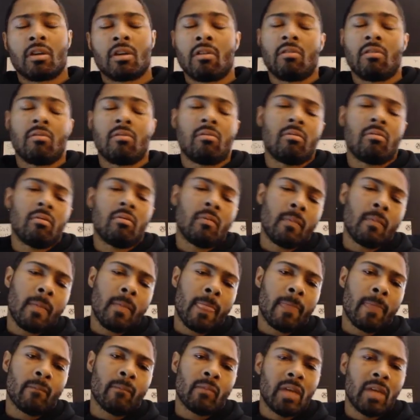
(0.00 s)
So
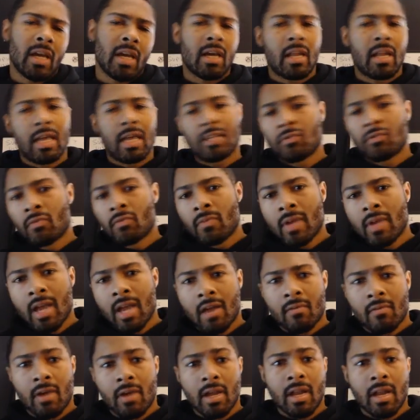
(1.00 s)
yeah, that's where
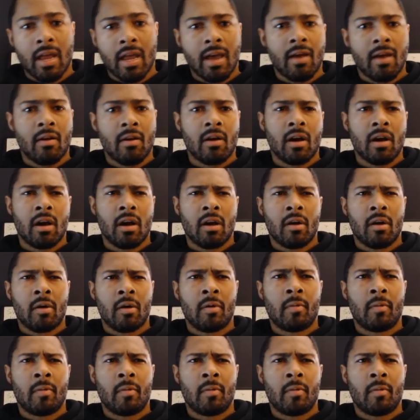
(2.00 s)
we at right now.